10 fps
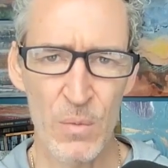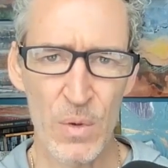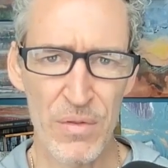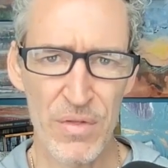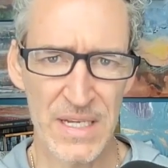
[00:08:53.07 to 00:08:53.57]

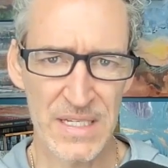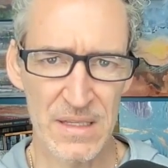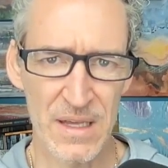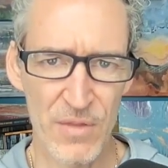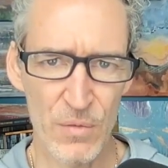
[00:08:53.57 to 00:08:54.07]
One of the things I
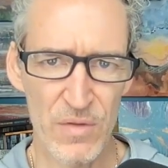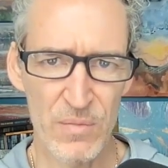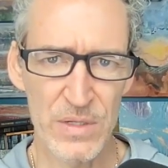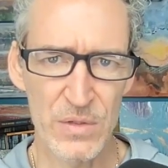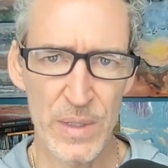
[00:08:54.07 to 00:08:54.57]
love that
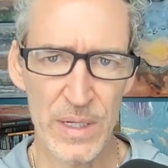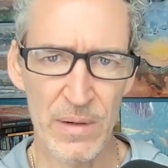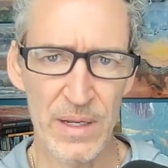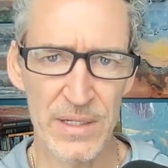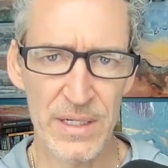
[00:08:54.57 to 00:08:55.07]
we've been doing
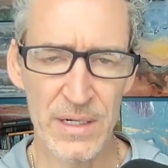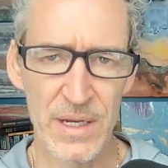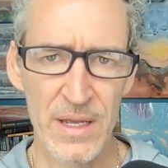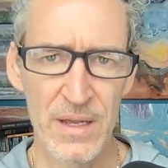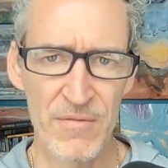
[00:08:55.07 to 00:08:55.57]
around here